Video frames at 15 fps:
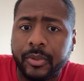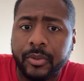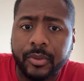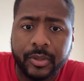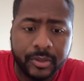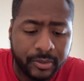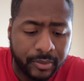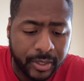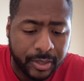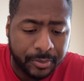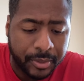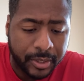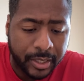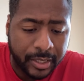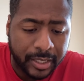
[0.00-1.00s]
dude is great,
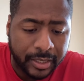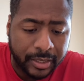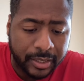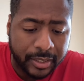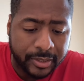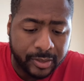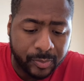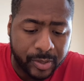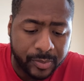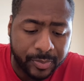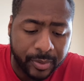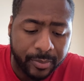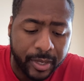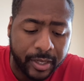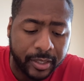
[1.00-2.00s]
man. I, think he's the best
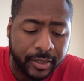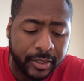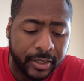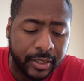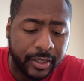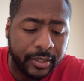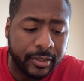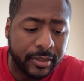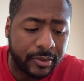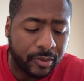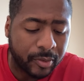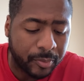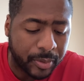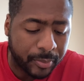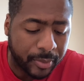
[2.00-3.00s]
big man in the league. He's the
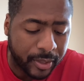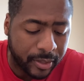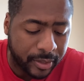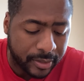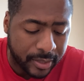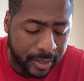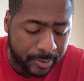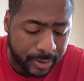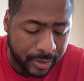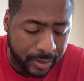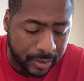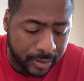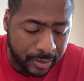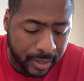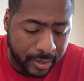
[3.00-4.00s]
only big man in the top
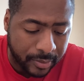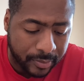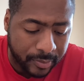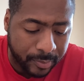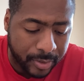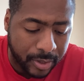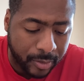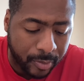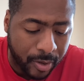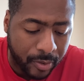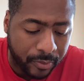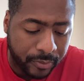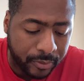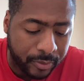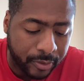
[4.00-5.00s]
10, like center
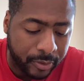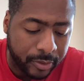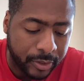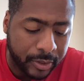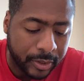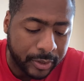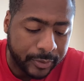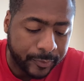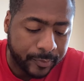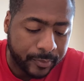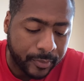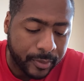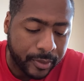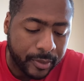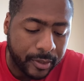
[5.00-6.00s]
power forward.
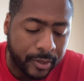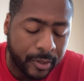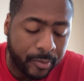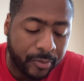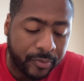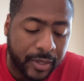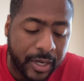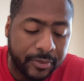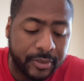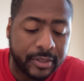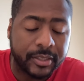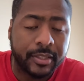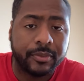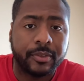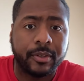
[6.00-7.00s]
Uh, number five is
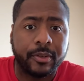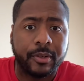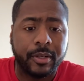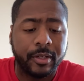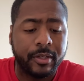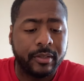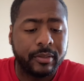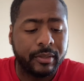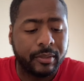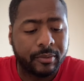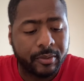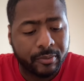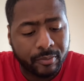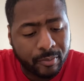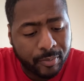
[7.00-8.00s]
Steph Curry. I don't
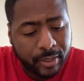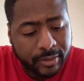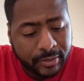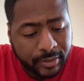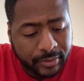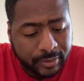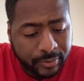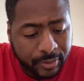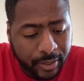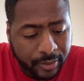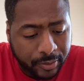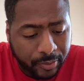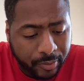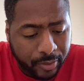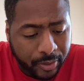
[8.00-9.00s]
care what nobody says, still got
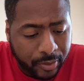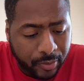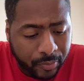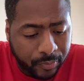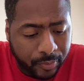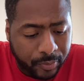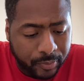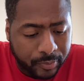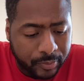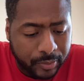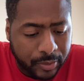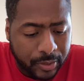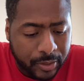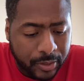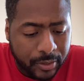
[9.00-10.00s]
Curry over
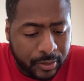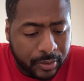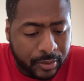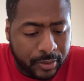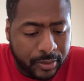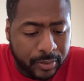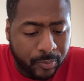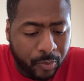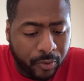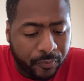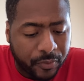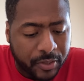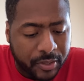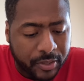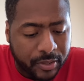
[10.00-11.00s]
because he's more
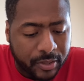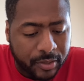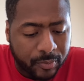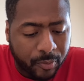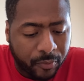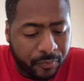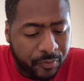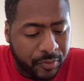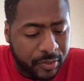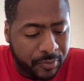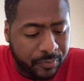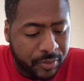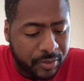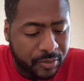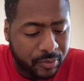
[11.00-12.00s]
efficient. He's a more
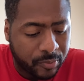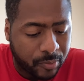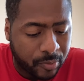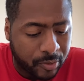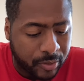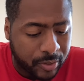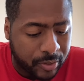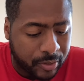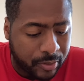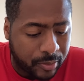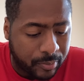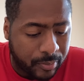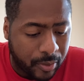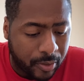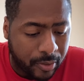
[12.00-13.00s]
efficient scorer than
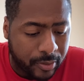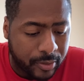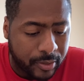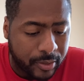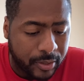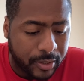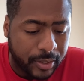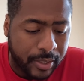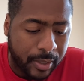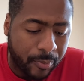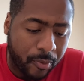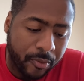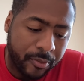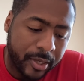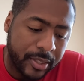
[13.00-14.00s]
um, Harden, and he got
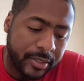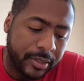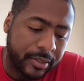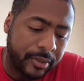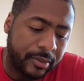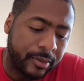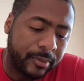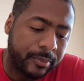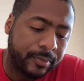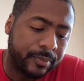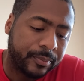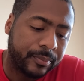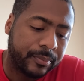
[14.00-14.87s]
more rings than um, you